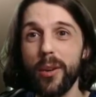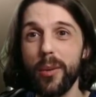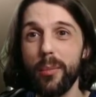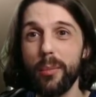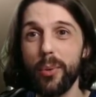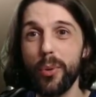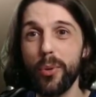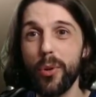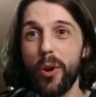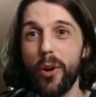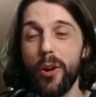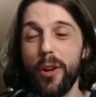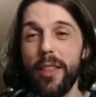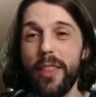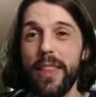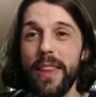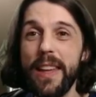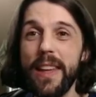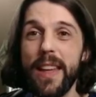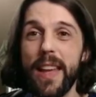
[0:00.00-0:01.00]
put all
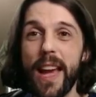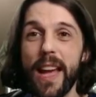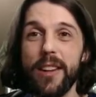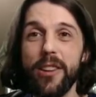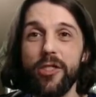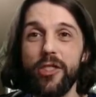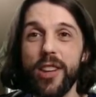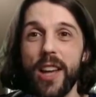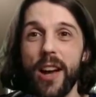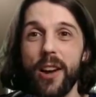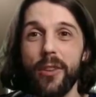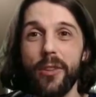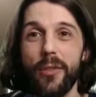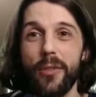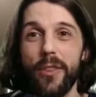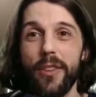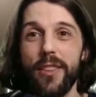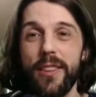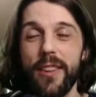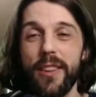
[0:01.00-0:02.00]
the energy out
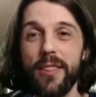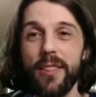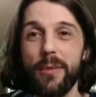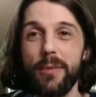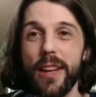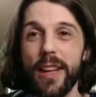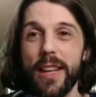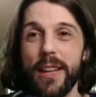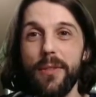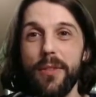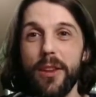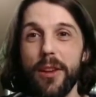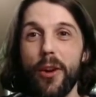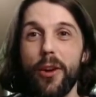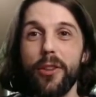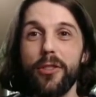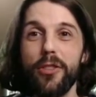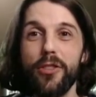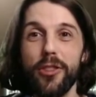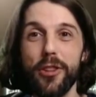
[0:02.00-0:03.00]
of the systems, I leave the
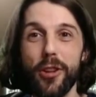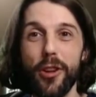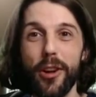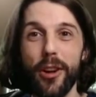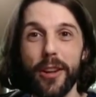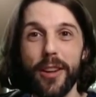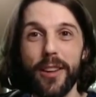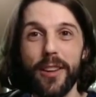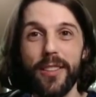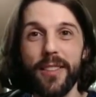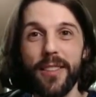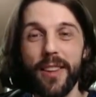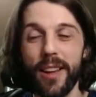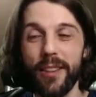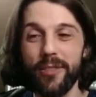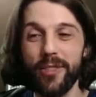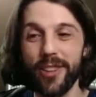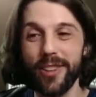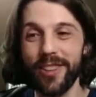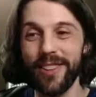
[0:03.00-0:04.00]
oxygen on.
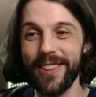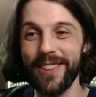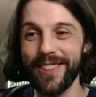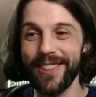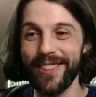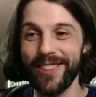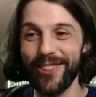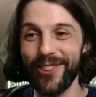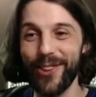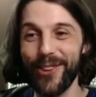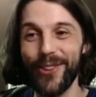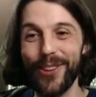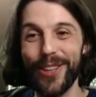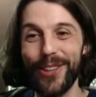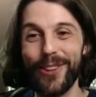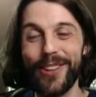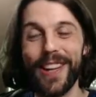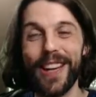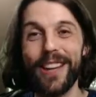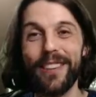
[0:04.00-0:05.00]
I'm just showing
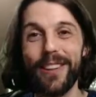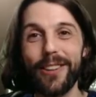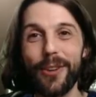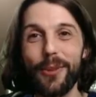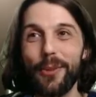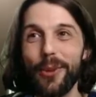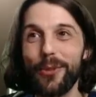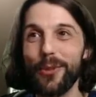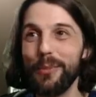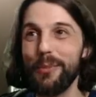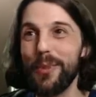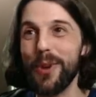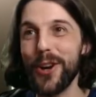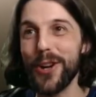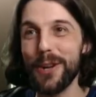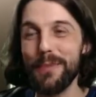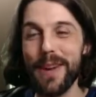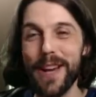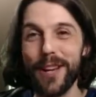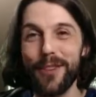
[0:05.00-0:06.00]
you guys. I don't want to
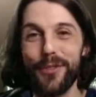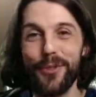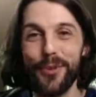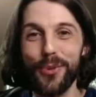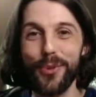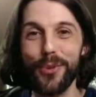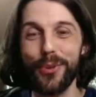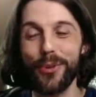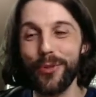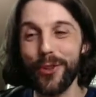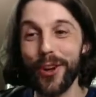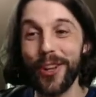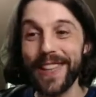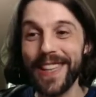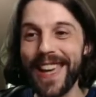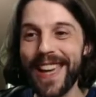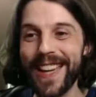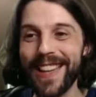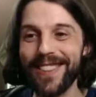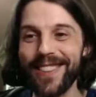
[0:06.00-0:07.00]
murder my crew, not
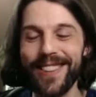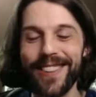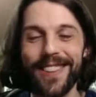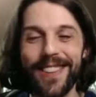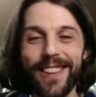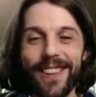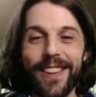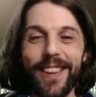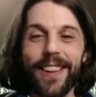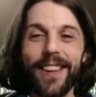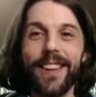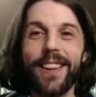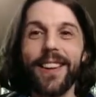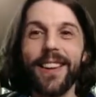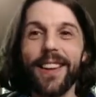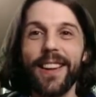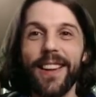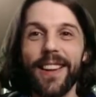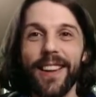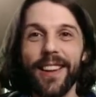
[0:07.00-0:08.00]
yet.
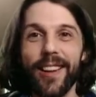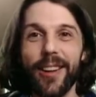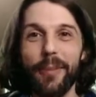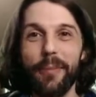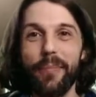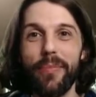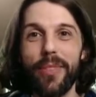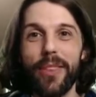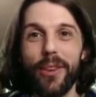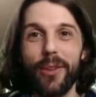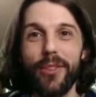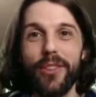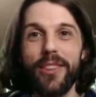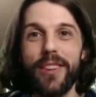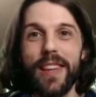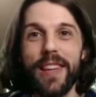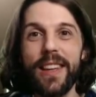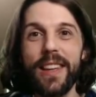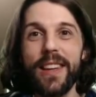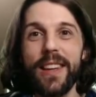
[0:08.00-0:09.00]
You
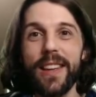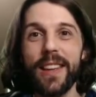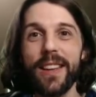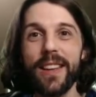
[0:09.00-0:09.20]
see